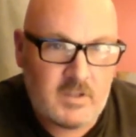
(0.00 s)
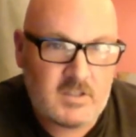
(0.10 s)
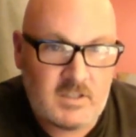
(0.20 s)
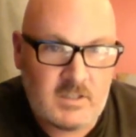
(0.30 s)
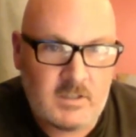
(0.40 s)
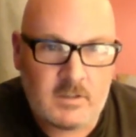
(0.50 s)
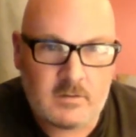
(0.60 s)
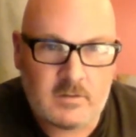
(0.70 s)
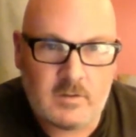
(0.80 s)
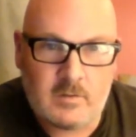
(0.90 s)
of this
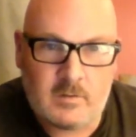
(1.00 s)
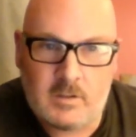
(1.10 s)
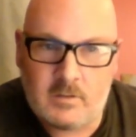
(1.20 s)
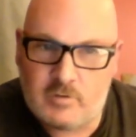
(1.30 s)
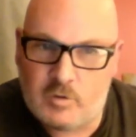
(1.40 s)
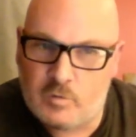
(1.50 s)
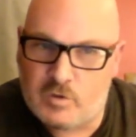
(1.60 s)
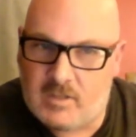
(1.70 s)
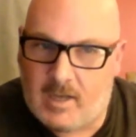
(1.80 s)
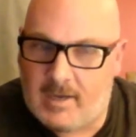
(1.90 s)
year. So,
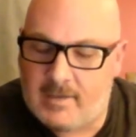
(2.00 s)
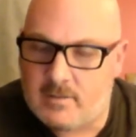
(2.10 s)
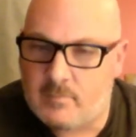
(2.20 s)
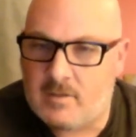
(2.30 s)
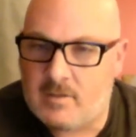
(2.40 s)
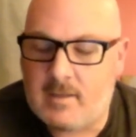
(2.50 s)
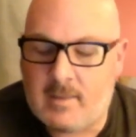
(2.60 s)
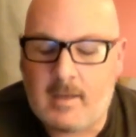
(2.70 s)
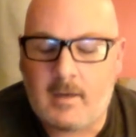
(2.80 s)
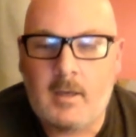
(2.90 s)
June, July, something
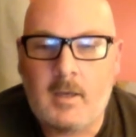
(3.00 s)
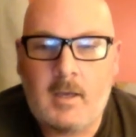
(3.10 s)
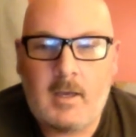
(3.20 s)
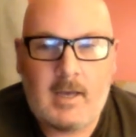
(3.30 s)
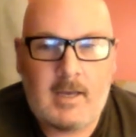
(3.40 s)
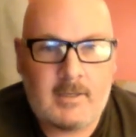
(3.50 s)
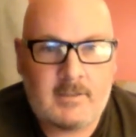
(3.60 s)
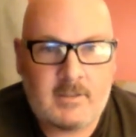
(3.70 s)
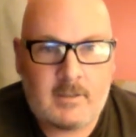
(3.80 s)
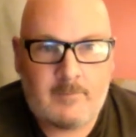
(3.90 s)
like that.
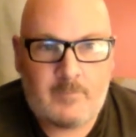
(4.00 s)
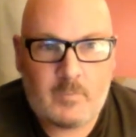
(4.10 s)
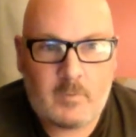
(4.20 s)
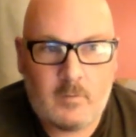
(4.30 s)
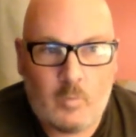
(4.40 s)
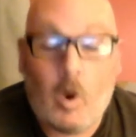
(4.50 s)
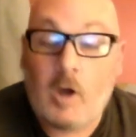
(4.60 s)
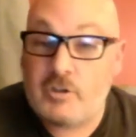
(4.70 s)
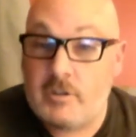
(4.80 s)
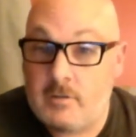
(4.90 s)
And
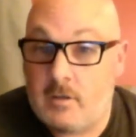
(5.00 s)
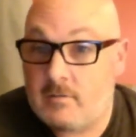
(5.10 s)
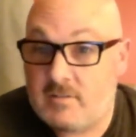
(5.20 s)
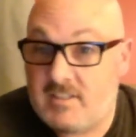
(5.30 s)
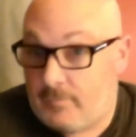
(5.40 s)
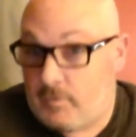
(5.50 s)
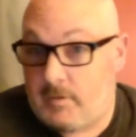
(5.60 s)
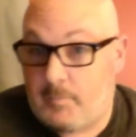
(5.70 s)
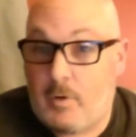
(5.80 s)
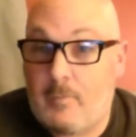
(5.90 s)
watching
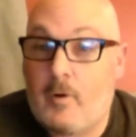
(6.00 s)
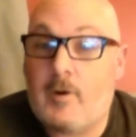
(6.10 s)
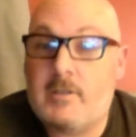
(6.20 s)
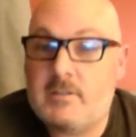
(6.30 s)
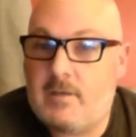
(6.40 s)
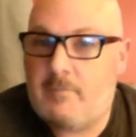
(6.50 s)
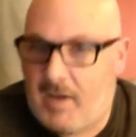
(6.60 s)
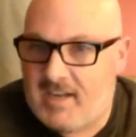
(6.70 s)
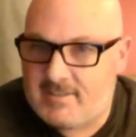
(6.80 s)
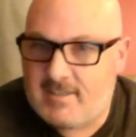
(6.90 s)
several of the promo artists, I
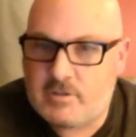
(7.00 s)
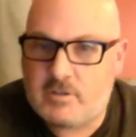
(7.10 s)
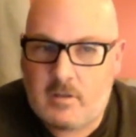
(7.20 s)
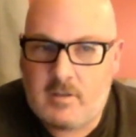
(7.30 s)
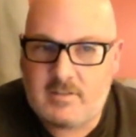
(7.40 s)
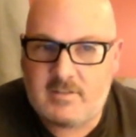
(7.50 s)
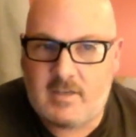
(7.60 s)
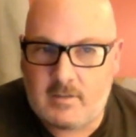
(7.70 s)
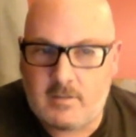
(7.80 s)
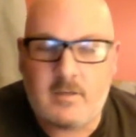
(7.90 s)
paid attention to things
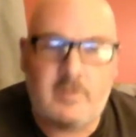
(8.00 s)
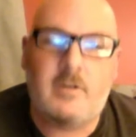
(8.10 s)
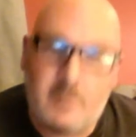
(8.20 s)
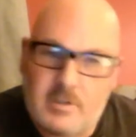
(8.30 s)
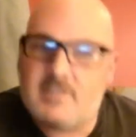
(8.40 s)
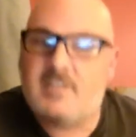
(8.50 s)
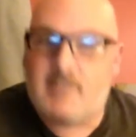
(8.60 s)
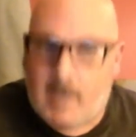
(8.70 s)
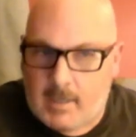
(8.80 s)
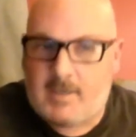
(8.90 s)
like the WWE
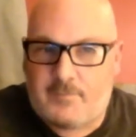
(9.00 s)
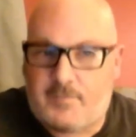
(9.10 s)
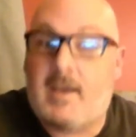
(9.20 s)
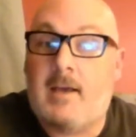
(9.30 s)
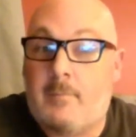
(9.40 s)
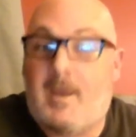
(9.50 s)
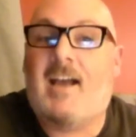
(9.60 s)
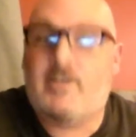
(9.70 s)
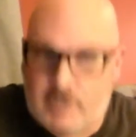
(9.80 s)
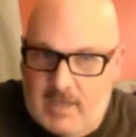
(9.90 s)
TikTok fam
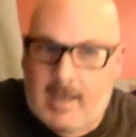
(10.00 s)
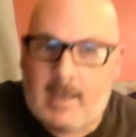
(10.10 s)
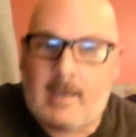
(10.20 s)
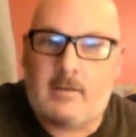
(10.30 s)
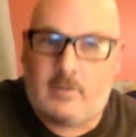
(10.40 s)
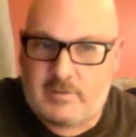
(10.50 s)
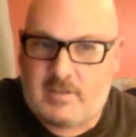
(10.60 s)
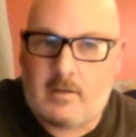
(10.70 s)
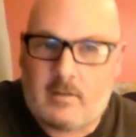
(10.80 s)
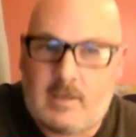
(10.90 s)
hashtag and
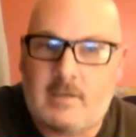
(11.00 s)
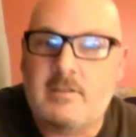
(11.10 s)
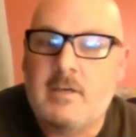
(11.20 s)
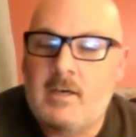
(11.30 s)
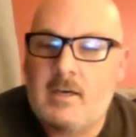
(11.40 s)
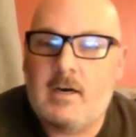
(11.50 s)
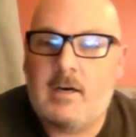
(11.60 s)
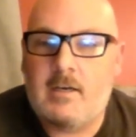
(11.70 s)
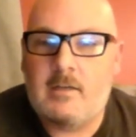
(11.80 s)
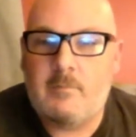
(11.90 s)
those kind of things.
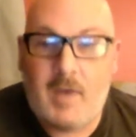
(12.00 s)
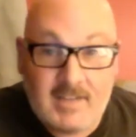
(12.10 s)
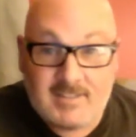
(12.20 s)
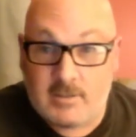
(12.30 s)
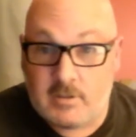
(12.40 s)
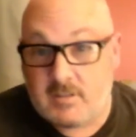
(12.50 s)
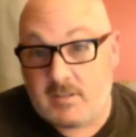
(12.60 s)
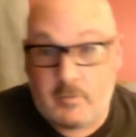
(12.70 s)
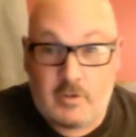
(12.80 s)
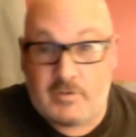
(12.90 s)
And paying attention to
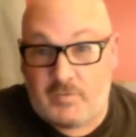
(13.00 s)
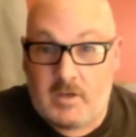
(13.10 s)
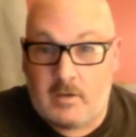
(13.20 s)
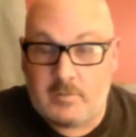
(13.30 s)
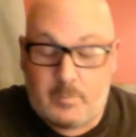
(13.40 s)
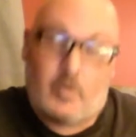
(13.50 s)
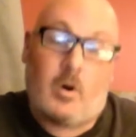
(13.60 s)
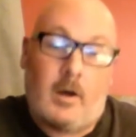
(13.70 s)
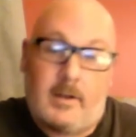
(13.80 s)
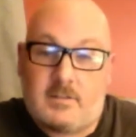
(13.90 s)
some of those videos
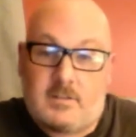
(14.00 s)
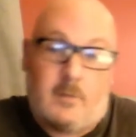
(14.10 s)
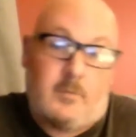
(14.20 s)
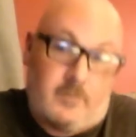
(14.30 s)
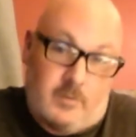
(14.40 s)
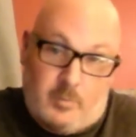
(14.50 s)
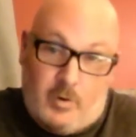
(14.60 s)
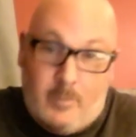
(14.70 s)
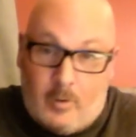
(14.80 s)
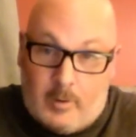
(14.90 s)
brought some of the
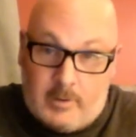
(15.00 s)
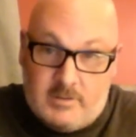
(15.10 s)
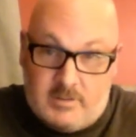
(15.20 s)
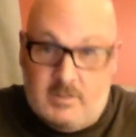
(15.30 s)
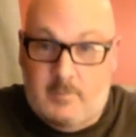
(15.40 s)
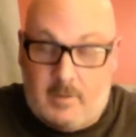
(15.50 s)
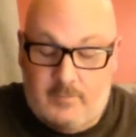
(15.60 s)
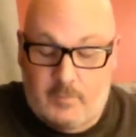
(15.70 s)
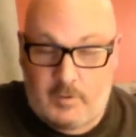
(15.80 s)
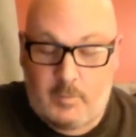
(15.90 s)
promo artists into
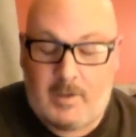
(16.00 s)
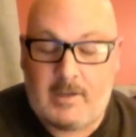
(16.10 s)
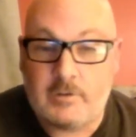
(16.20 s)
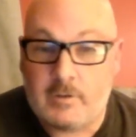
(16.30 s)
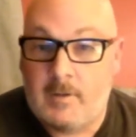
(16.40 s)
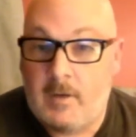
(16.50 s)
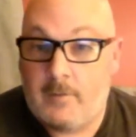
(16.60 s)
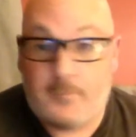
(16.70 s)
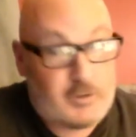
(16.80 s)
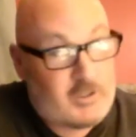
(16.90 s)
my For You page.
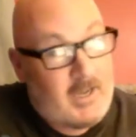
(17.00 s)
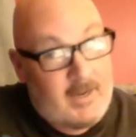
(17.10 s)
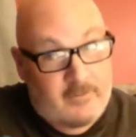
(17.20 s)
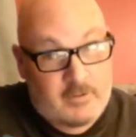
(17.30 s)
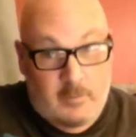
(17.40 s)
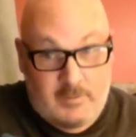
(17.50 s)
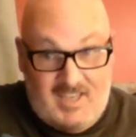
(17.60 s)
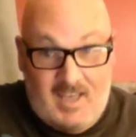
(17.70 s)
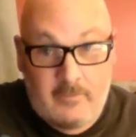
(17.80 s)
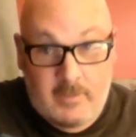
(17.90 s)
First guy I ever saw
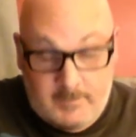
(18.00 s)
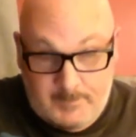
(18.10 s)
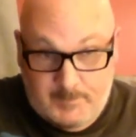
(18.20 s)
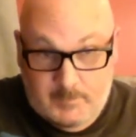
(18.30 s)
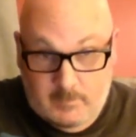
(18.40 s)
was Kevin.